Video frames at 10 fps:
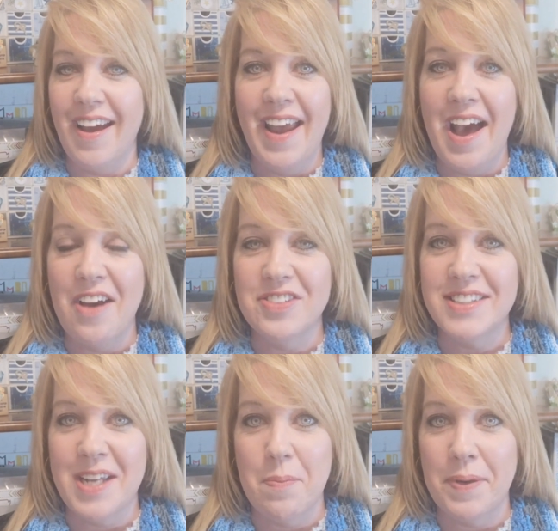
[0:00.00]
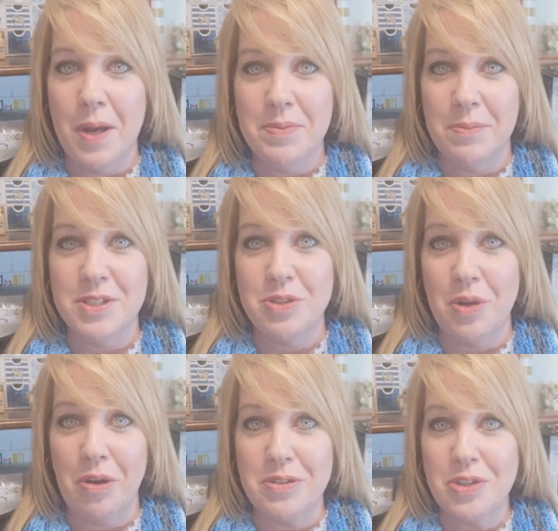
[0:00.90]
I have Stampin' Up!
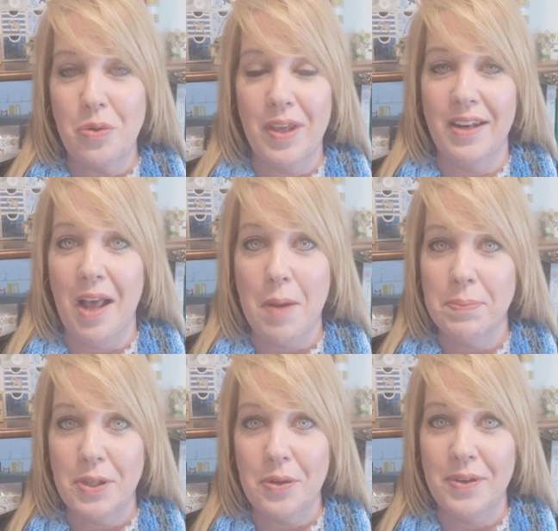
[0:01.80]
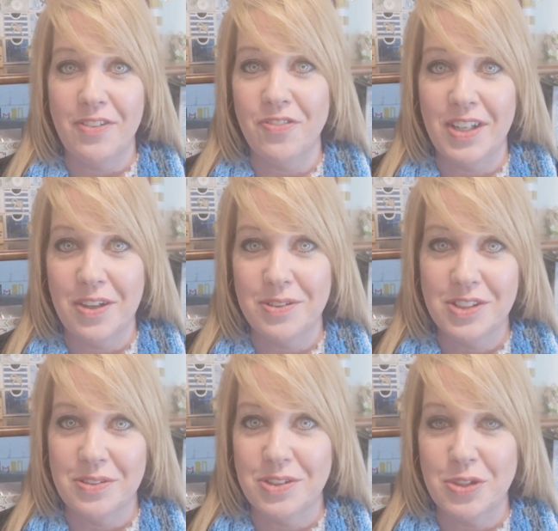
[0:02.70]
Demonstrators who can upload a video
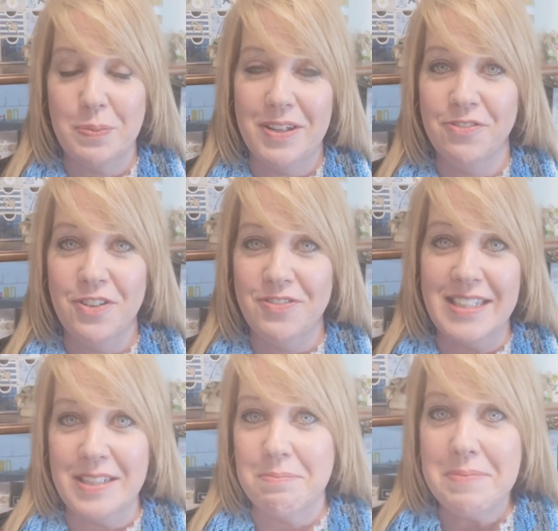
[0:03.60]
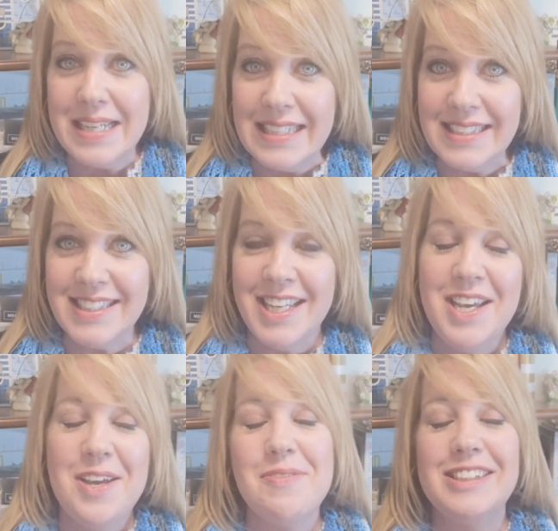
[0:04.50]
to YouTube in 15 minutes,
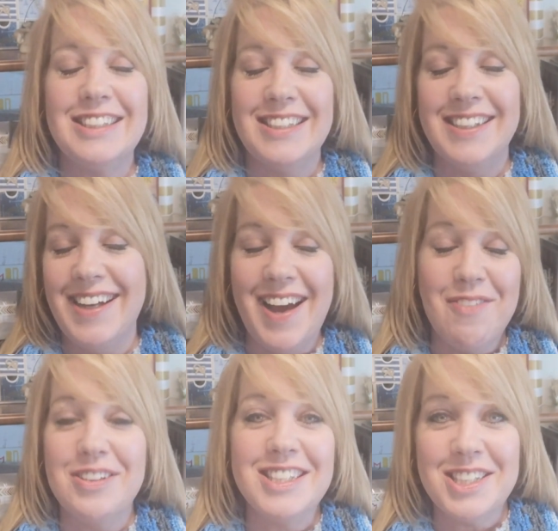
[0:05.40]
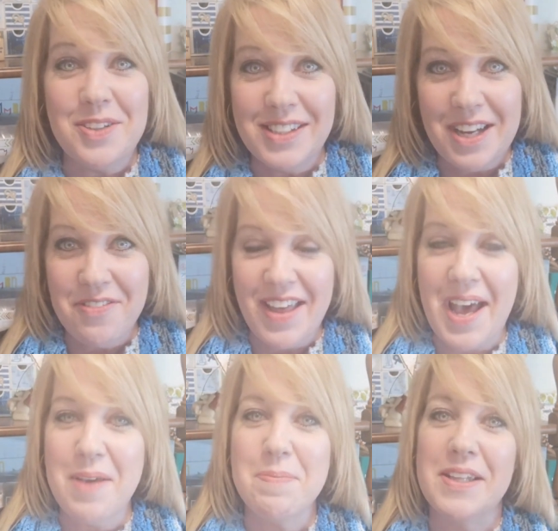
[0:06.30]
which I would so love
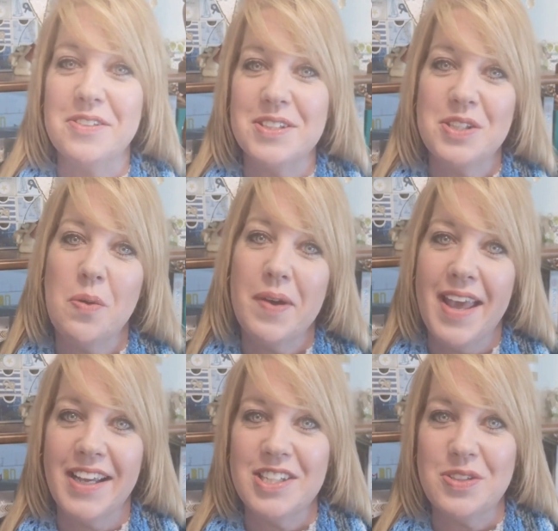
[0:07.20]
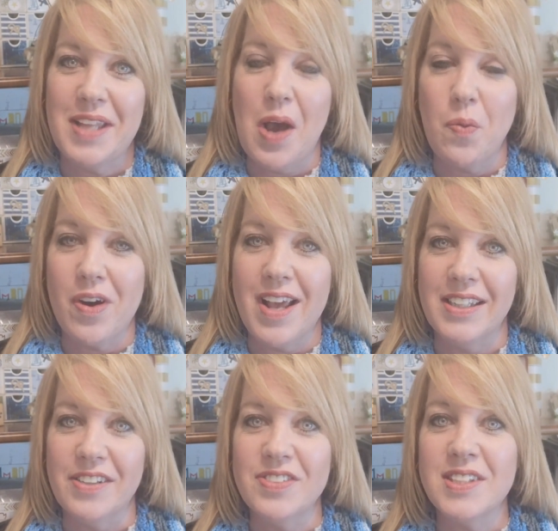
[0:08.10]
that, but there's no way I can do that where I
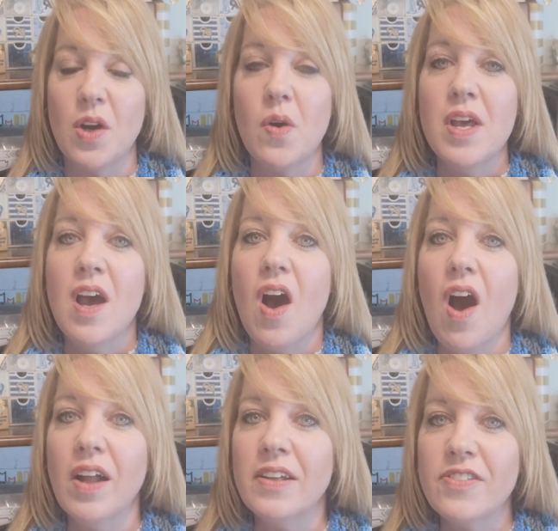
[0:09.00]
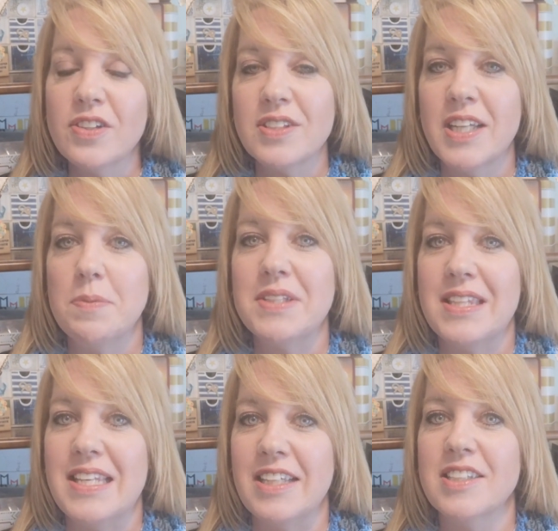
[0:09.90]
live. So all of those types of
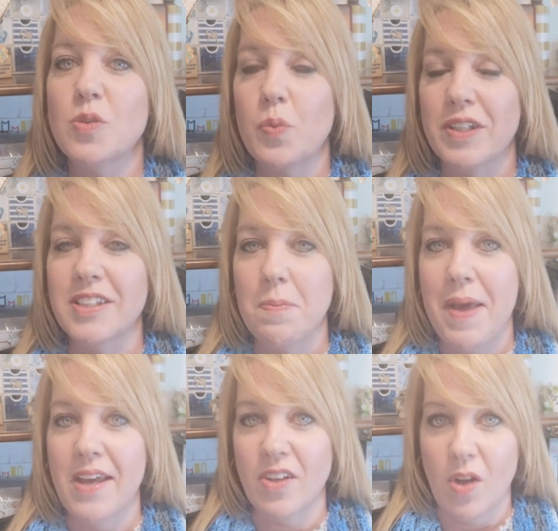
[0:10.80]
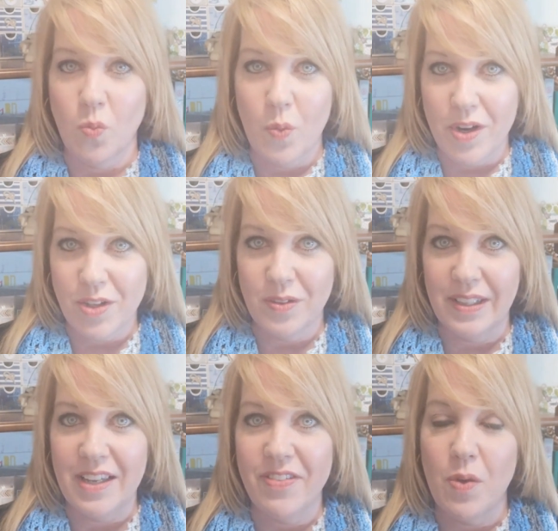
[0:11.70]
things will depend on where you
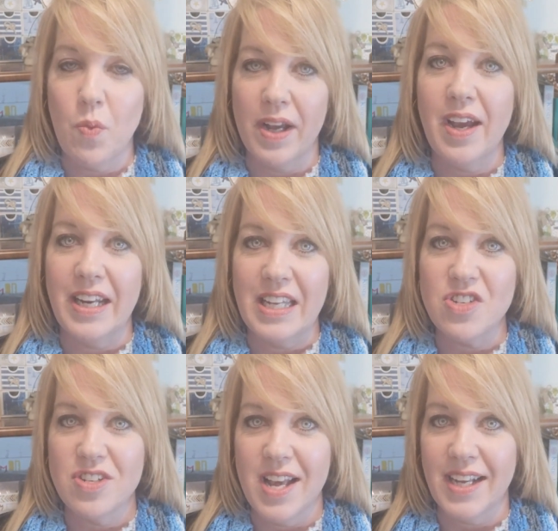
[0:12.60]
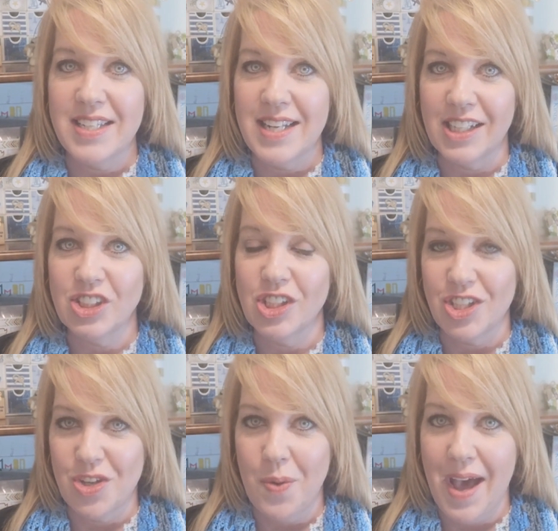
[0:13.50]
live and what kind of internet
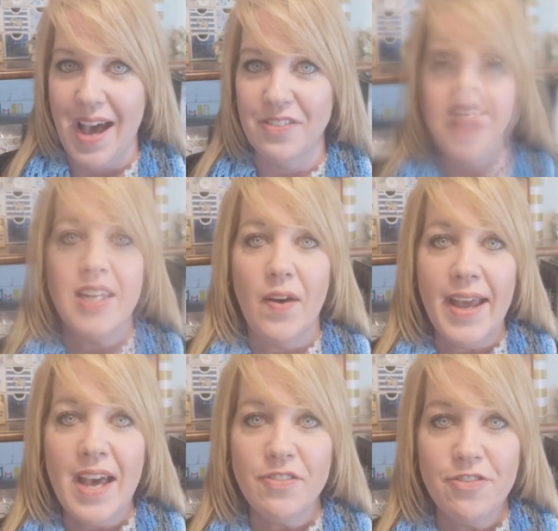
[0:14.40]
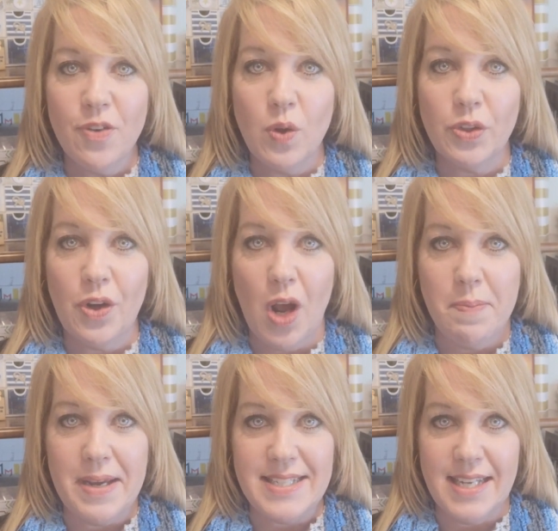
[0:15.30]
connection you have. Now, I have a folder on
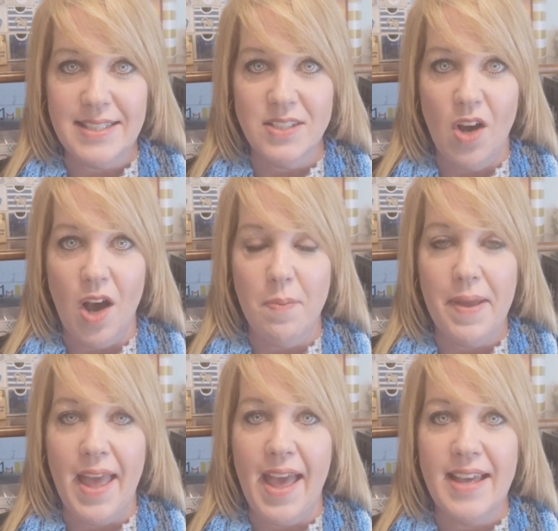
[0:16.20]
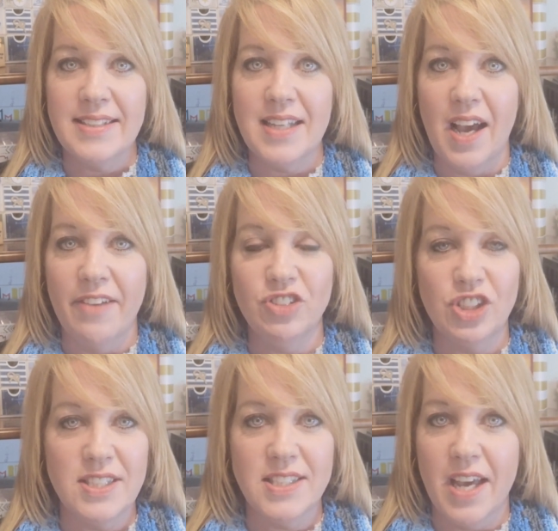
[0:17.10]
my desktop and I've
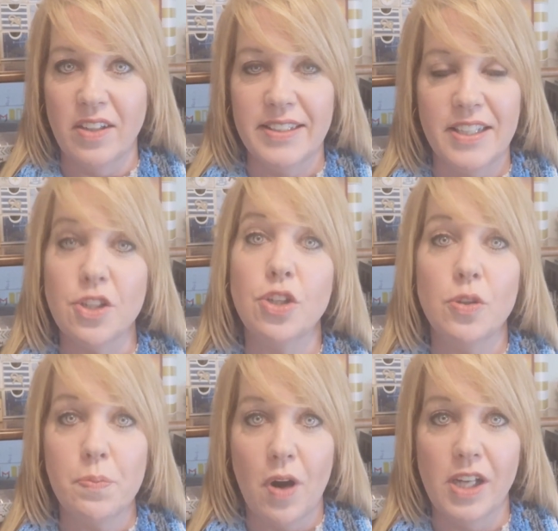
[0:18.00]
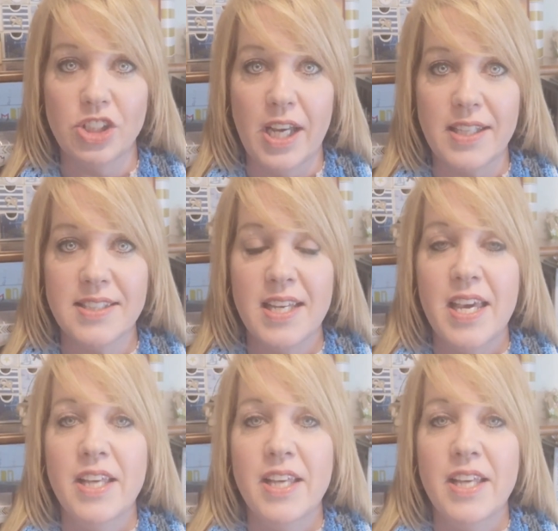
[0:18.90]
just titled it New Projects.